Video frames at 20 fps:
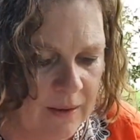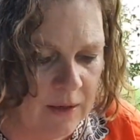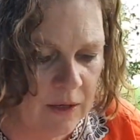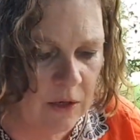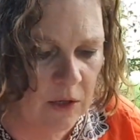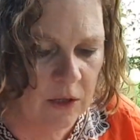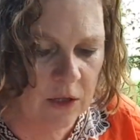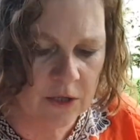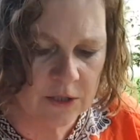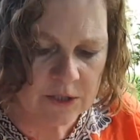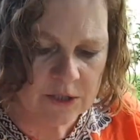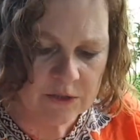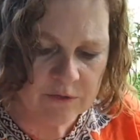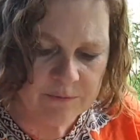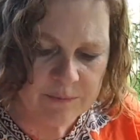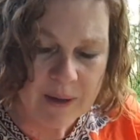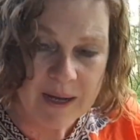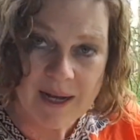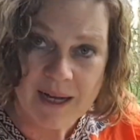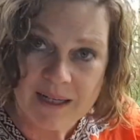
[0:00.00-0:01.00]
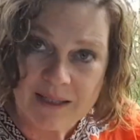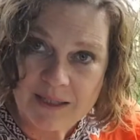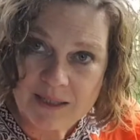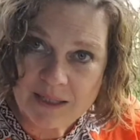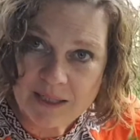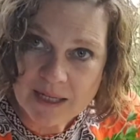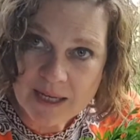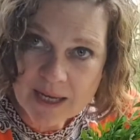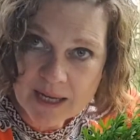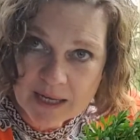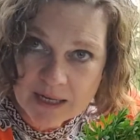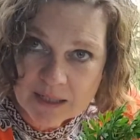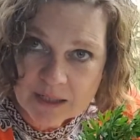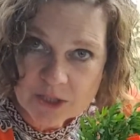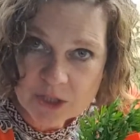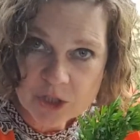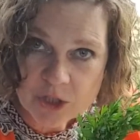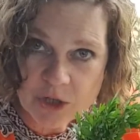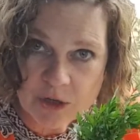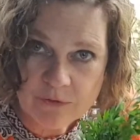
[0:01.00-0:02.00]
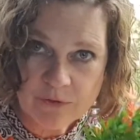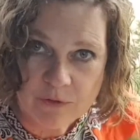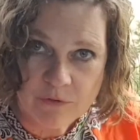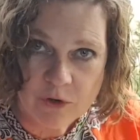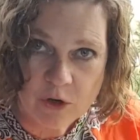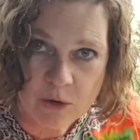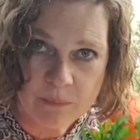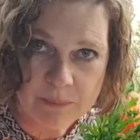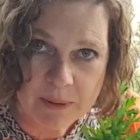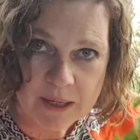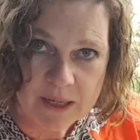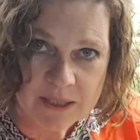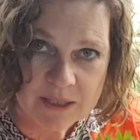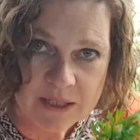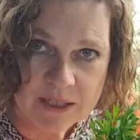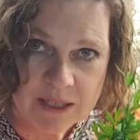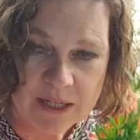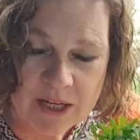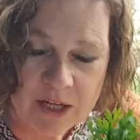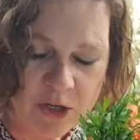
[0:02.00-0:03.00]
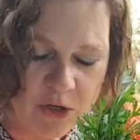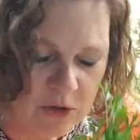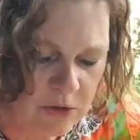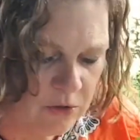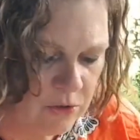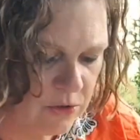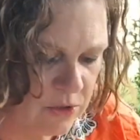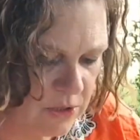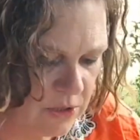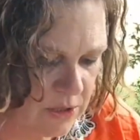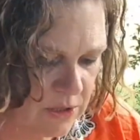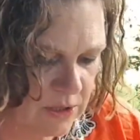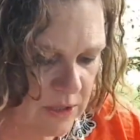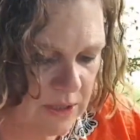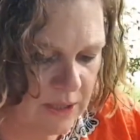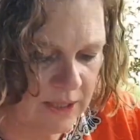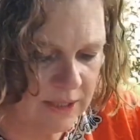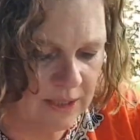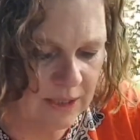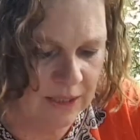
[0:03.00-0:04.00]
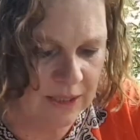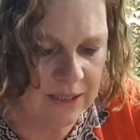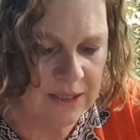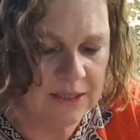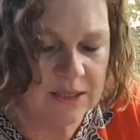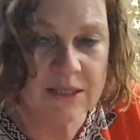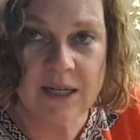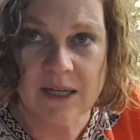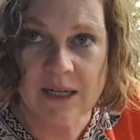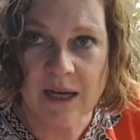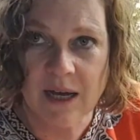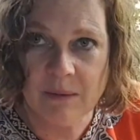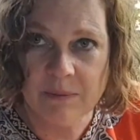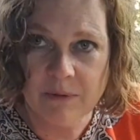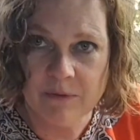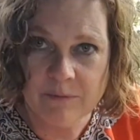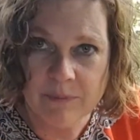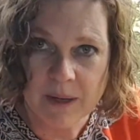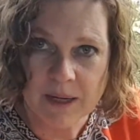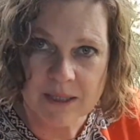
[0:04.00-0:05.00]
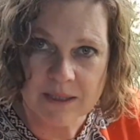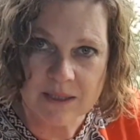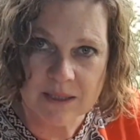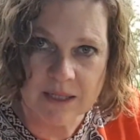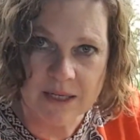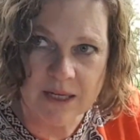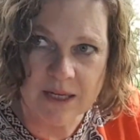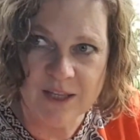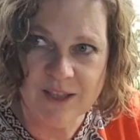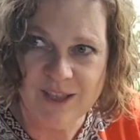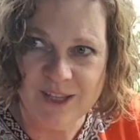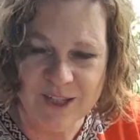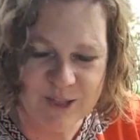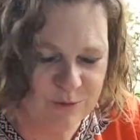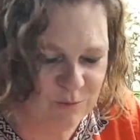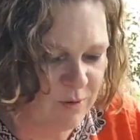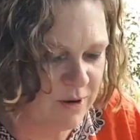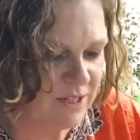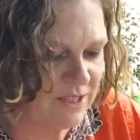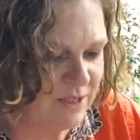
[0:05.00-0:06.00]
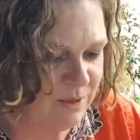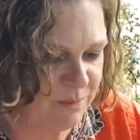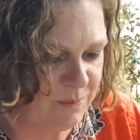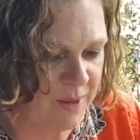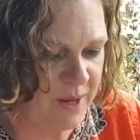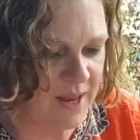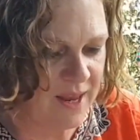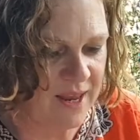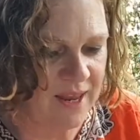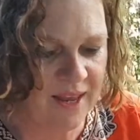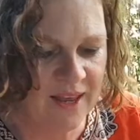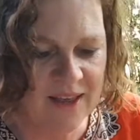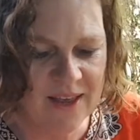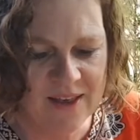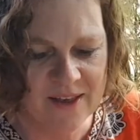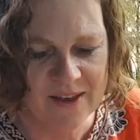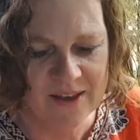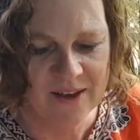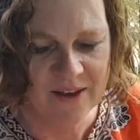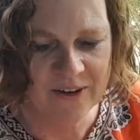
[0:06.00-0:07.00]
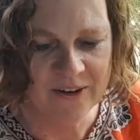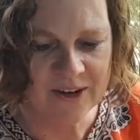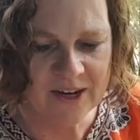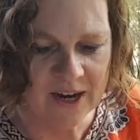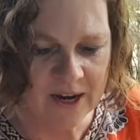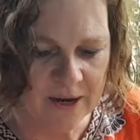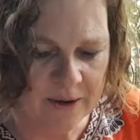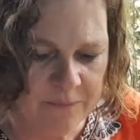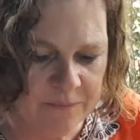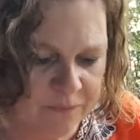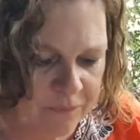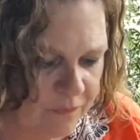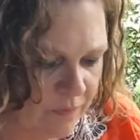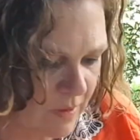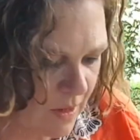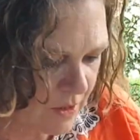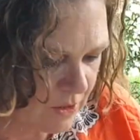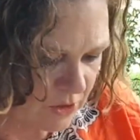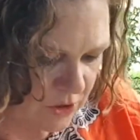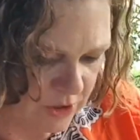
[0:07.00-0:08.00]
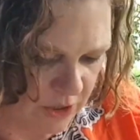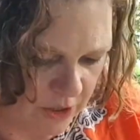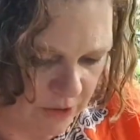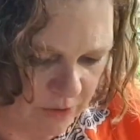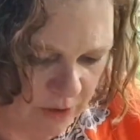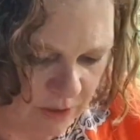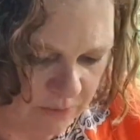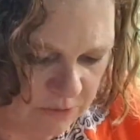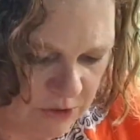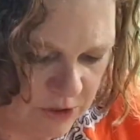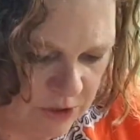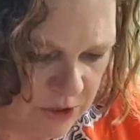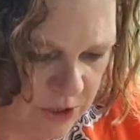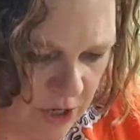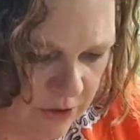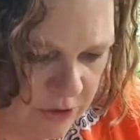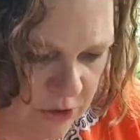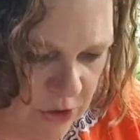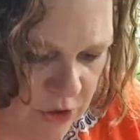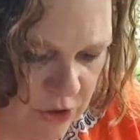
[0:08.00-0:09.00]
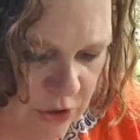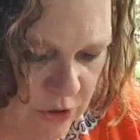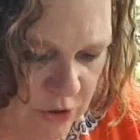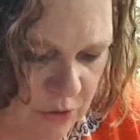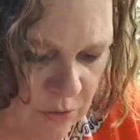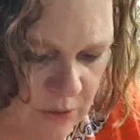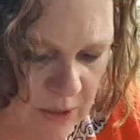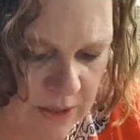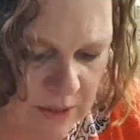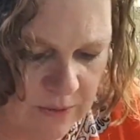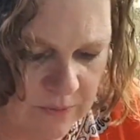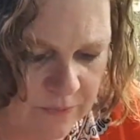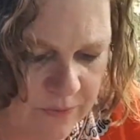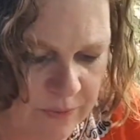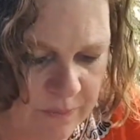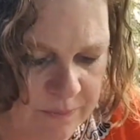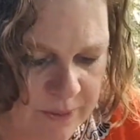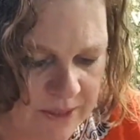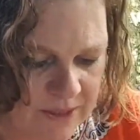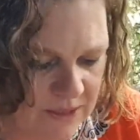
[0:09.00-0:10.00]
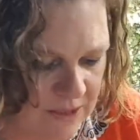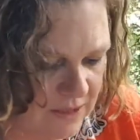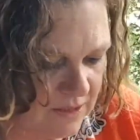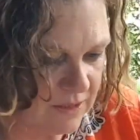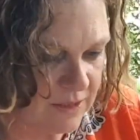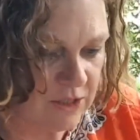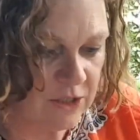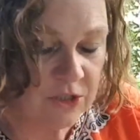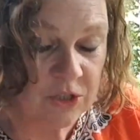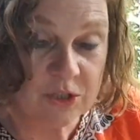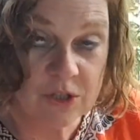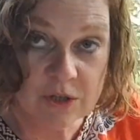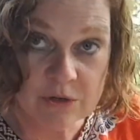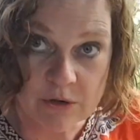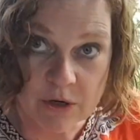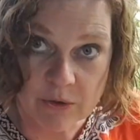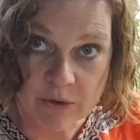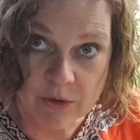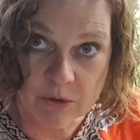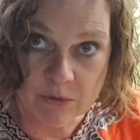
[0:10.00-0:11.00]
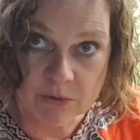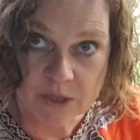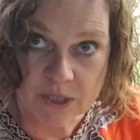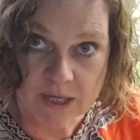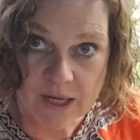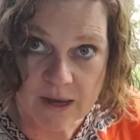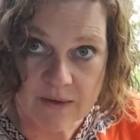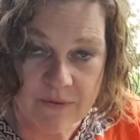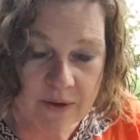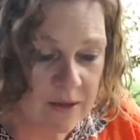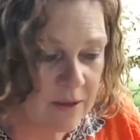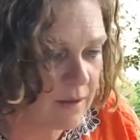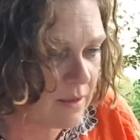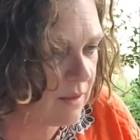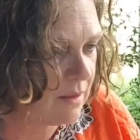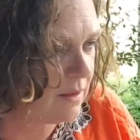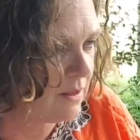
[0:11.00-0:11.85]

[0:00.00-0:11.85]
Lots of parsley. So if you've got parsley, use at least a cup of parsley in this recipe. Okay. So I'm just going to, basically you just throw it all together.